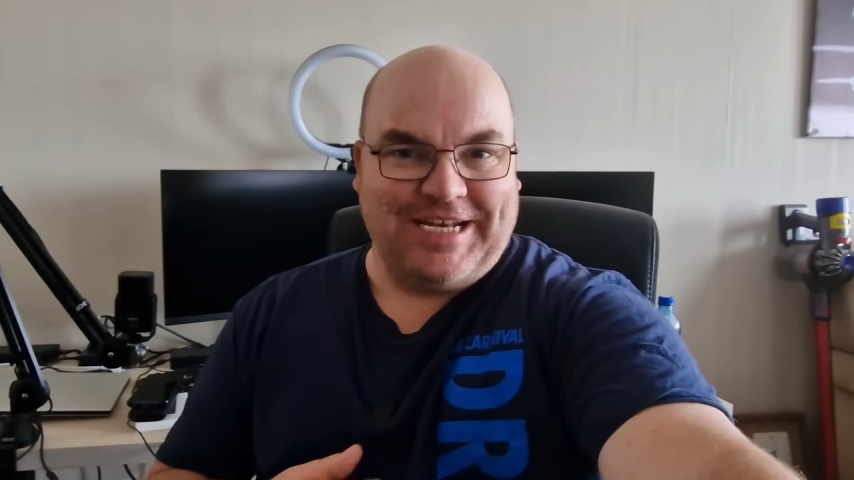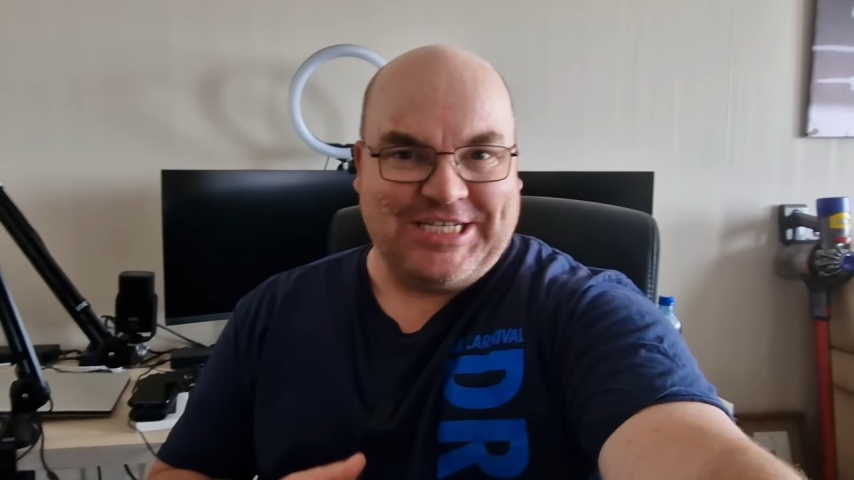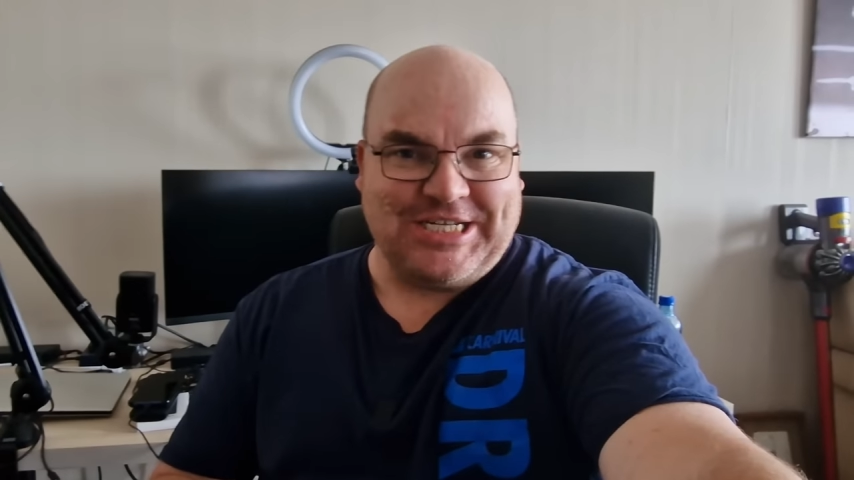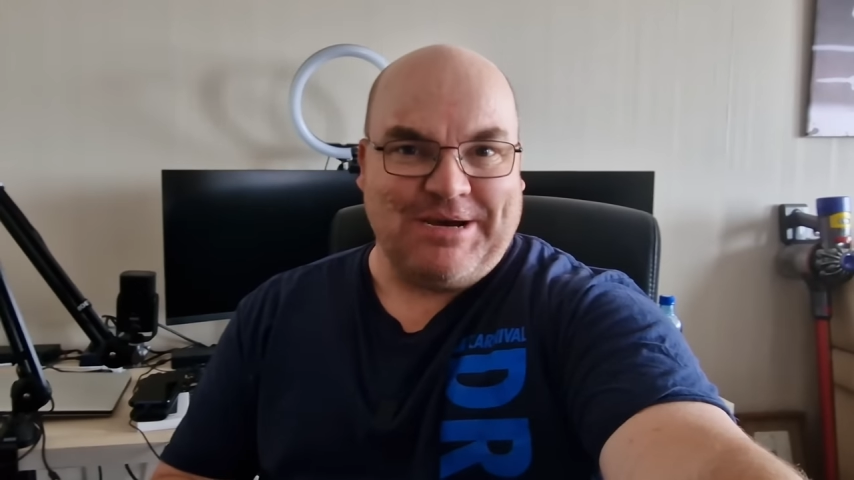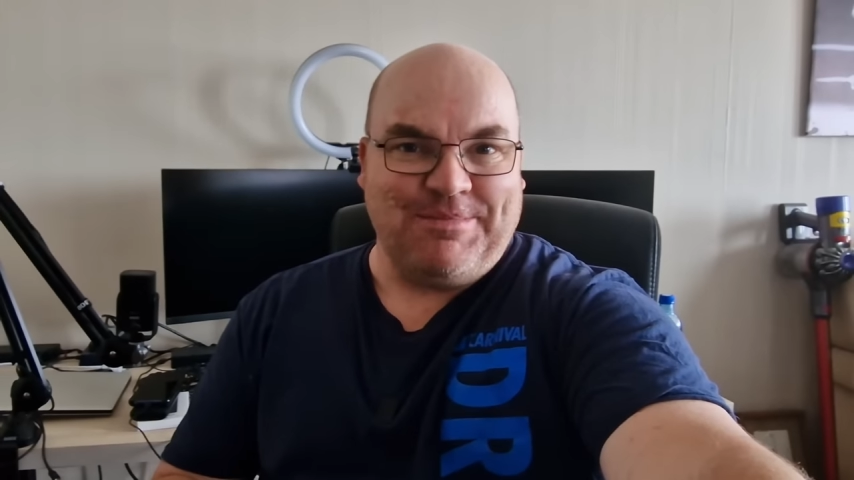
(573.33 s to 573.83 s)

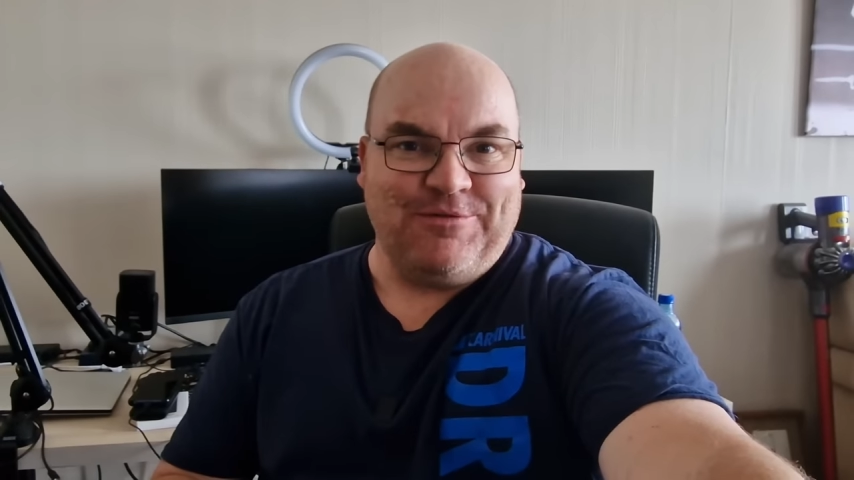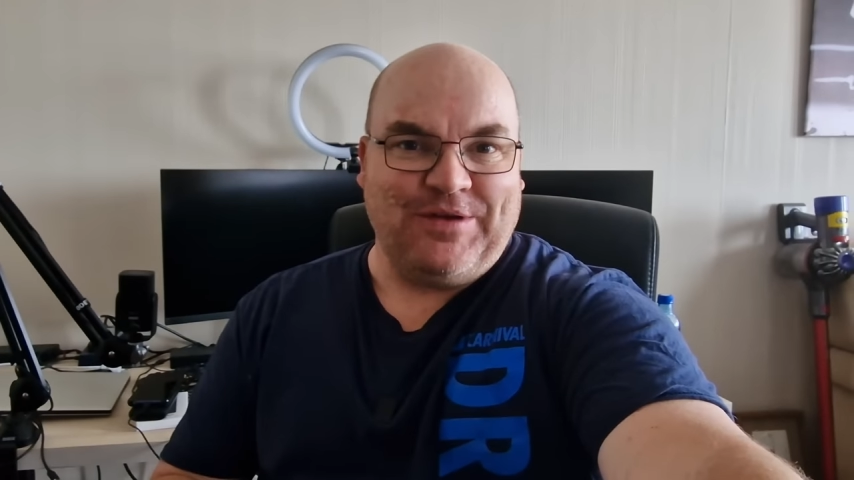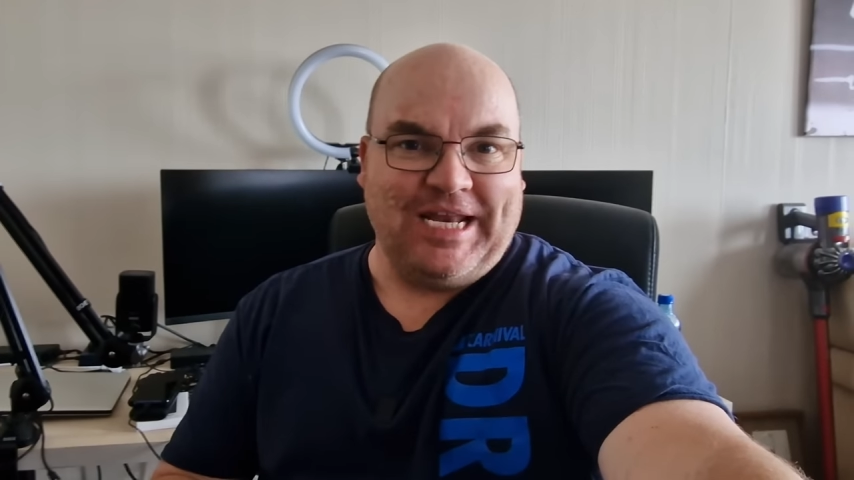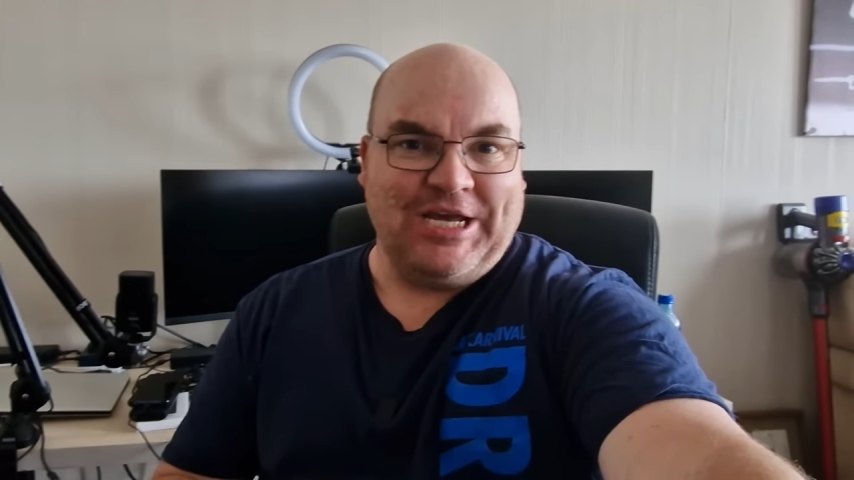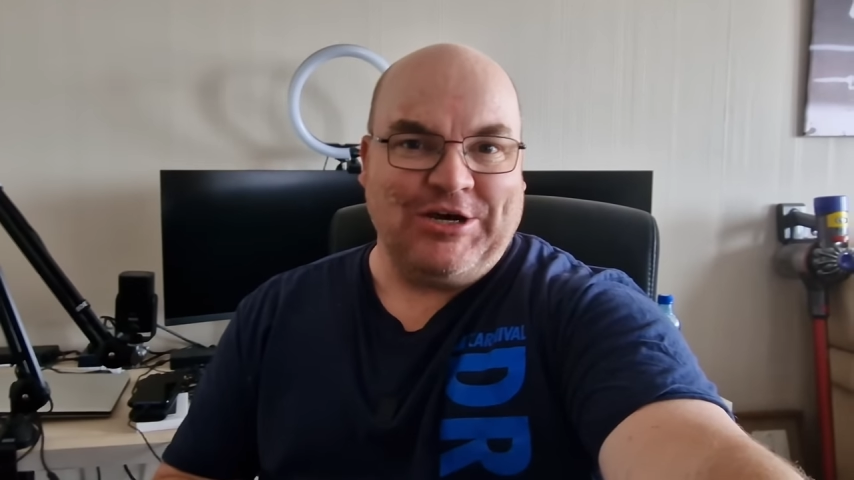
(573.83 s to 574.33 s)
finishing up the
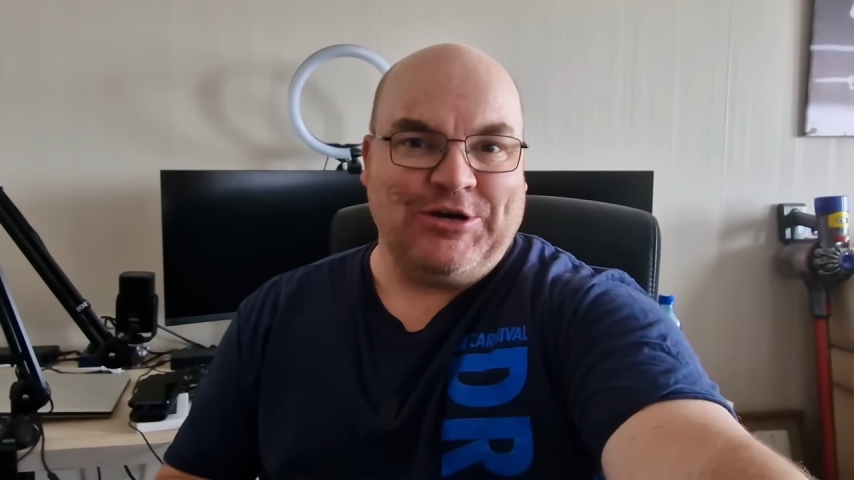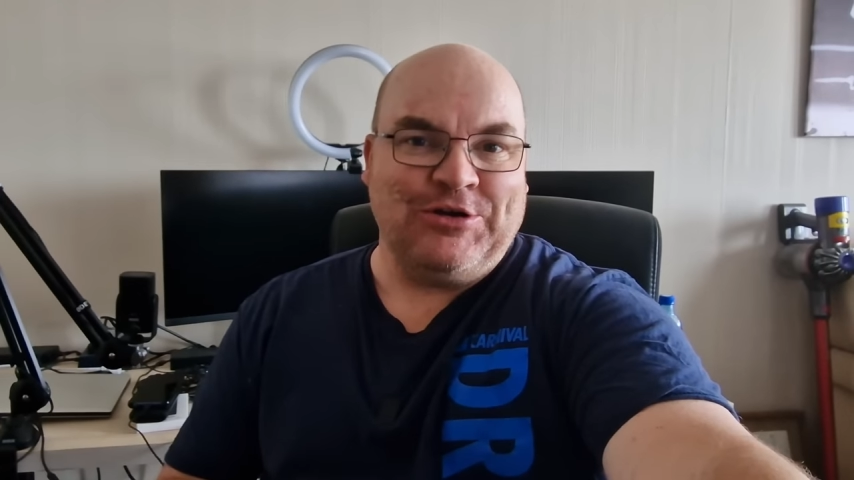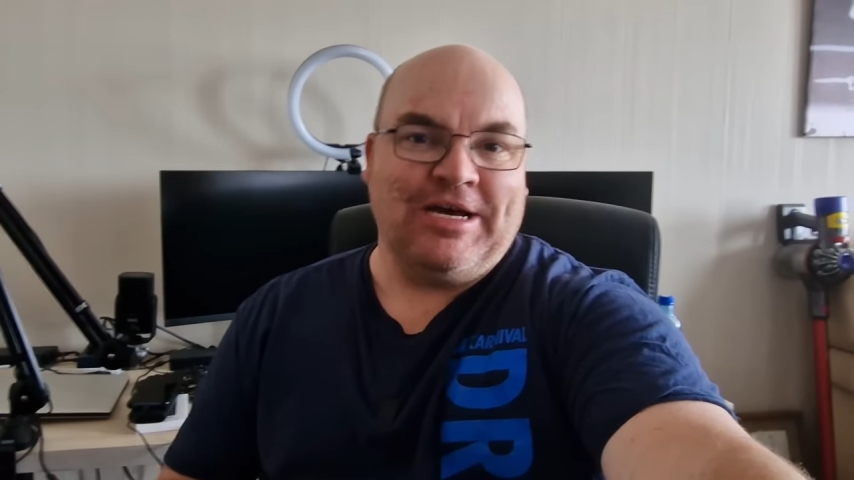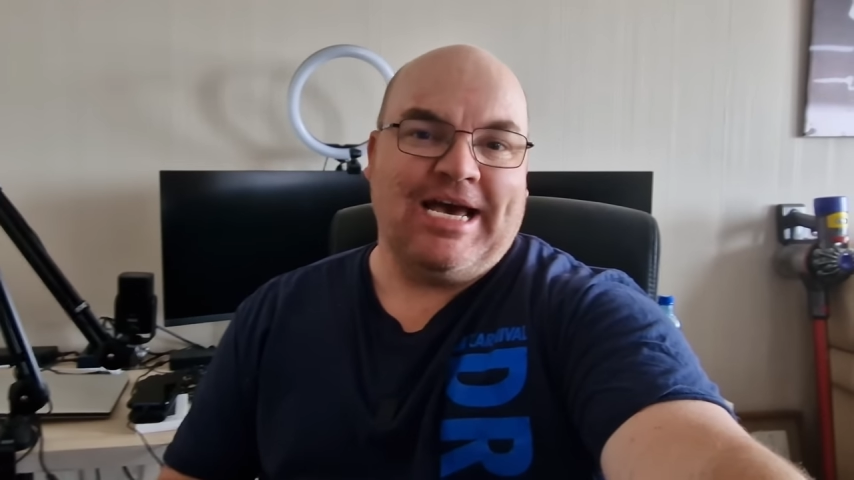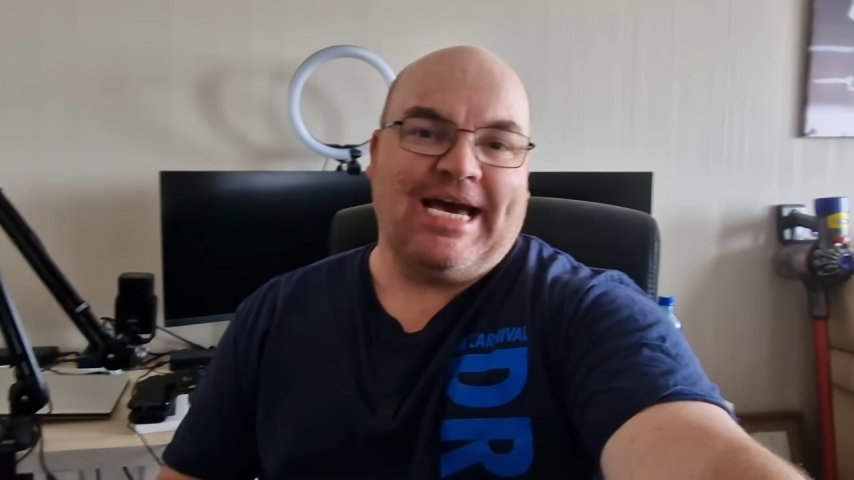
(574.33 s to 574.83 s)

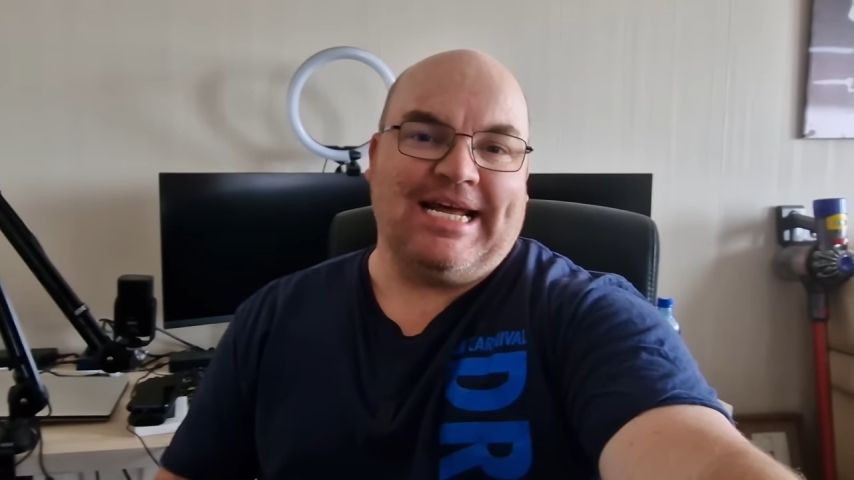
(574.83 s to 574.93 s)
video,